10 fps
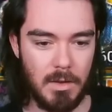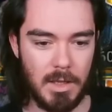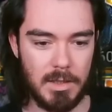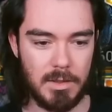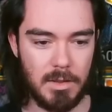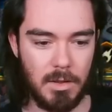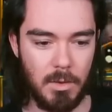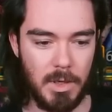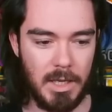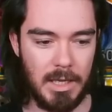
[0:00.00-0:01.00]
Let's
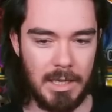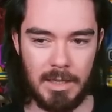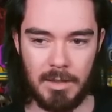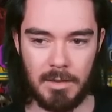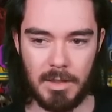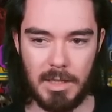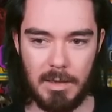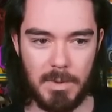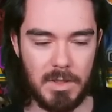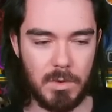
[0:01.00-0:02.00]
go and
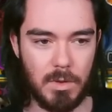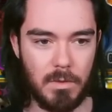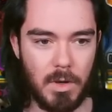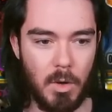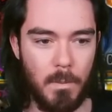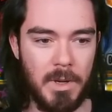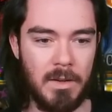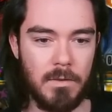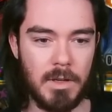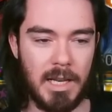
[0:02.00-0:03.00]
keep it sort of
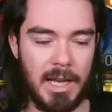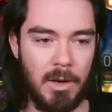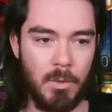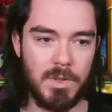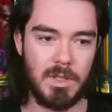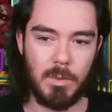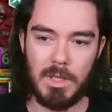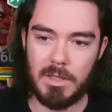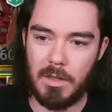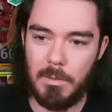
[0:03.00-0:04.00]
open for now. We'll see what
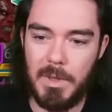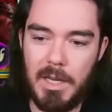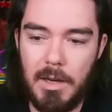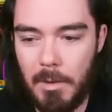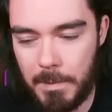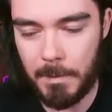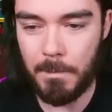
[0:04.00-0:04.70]
he's going to pick up.